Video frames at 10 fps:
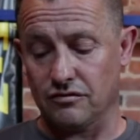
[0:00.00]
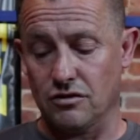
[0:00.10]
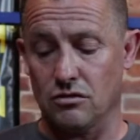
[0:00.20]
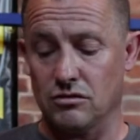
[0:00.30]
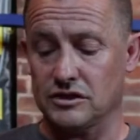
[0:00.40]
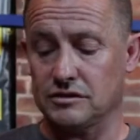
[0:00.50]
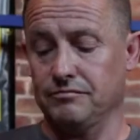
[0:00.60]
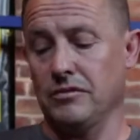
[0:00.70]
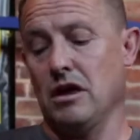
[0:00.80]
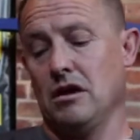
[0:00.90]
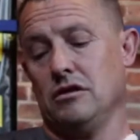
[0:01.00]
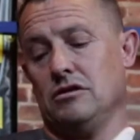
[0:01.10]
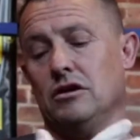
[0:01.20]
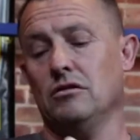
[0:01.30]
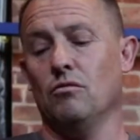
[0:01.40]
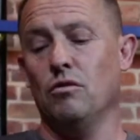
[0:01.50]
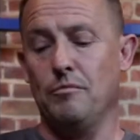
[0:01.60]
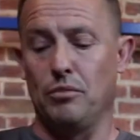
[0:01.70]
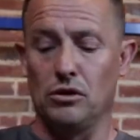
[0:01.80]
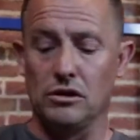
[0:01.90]
course, that we
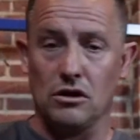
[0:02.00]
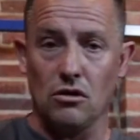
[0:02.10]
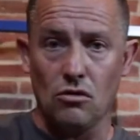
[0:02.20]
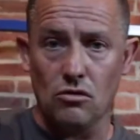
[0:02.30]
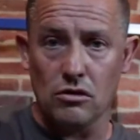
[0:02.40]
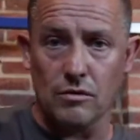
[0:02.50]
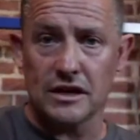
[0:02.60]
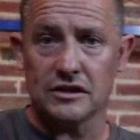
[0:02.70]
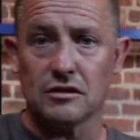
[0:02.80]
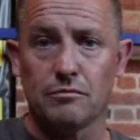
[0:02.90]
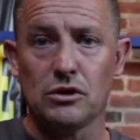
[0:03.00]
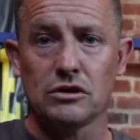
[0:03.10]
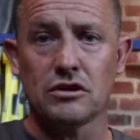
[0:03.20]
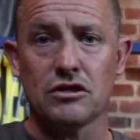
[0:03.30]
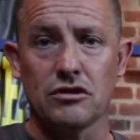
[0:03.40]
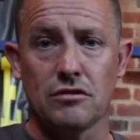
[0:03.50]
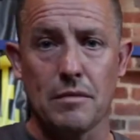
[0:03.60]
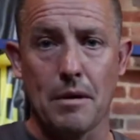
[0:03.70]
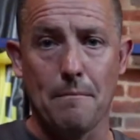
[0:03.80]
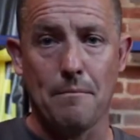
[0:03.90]
always pull the
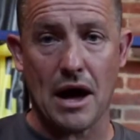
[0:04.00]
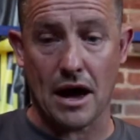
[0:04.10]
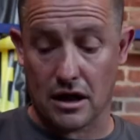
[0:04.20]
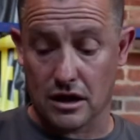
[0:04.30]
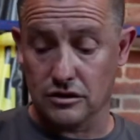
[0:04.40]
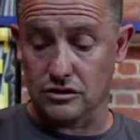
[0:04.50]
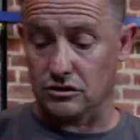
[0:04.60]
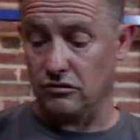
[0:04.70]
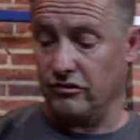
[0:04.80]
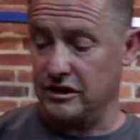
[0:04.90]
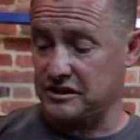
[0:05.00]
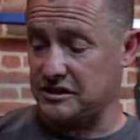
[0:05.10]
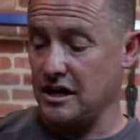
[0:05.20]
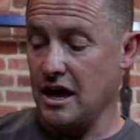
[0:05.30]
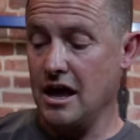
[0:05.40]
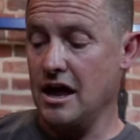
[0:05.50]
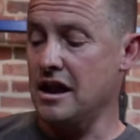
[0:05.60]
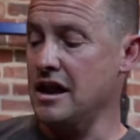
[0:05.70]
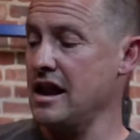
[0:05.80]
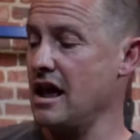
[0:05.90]
thumb back to the wrist,
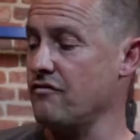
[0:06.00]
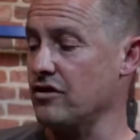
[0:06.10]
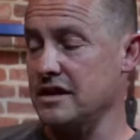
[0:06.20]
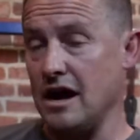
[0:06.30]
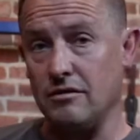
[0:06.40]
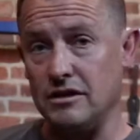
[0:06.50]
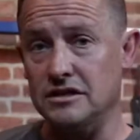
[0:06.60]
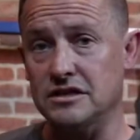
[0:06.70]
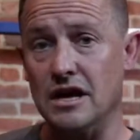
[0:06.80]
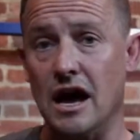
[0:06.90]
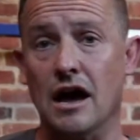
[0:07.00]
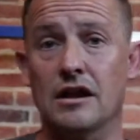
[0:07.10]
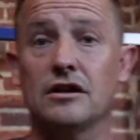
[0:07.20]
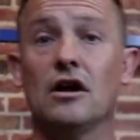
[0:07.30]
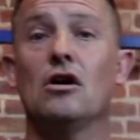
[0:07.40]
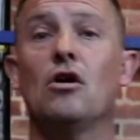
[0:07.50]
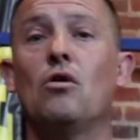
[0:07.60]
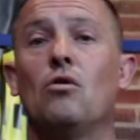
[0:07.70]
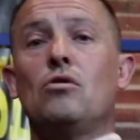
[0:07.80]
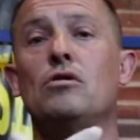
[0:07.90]
never down into the hand,
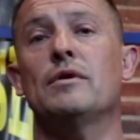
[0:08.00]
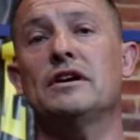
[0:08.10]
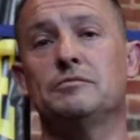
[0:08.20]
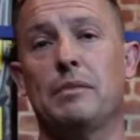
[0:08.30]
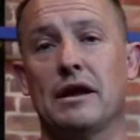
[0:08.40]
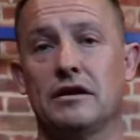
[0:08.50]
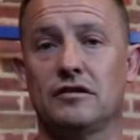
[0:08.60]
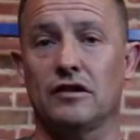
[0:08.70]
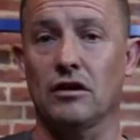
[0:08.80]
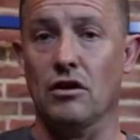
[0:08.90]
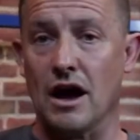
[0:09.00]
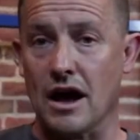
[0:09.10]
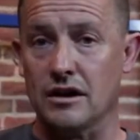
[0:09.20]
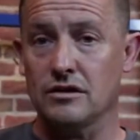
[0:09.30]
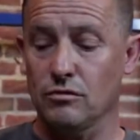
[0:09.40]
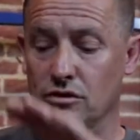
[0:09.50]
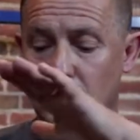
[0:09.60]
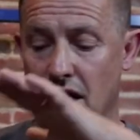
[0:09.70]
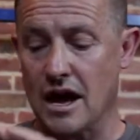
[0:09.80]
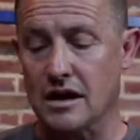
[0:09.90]
always bandaging your hand with
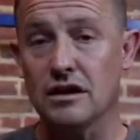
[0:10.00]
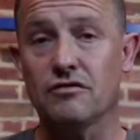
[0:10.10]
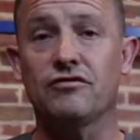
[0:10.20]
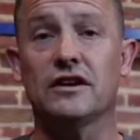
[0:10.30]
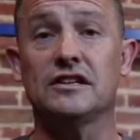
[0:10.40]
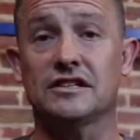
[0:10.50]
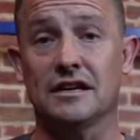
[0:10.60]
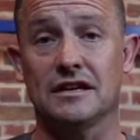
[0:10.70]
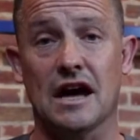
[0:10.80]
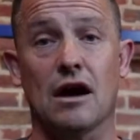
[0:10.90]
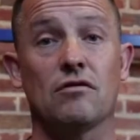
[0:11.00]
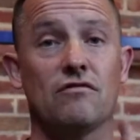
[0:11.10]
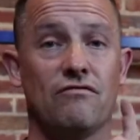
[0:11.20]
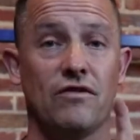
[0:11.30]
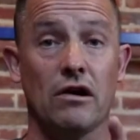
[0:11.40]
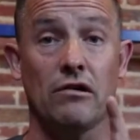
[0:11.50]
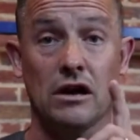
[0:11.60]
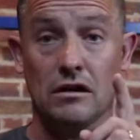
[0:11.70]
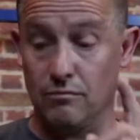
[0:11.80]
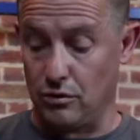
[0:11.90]
your hand facing down,
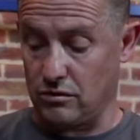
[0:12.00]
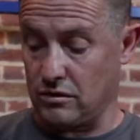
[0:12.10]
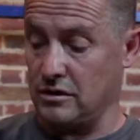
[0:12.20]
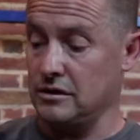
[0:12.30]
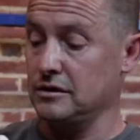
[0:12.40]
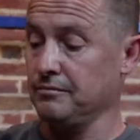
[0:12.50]
very important.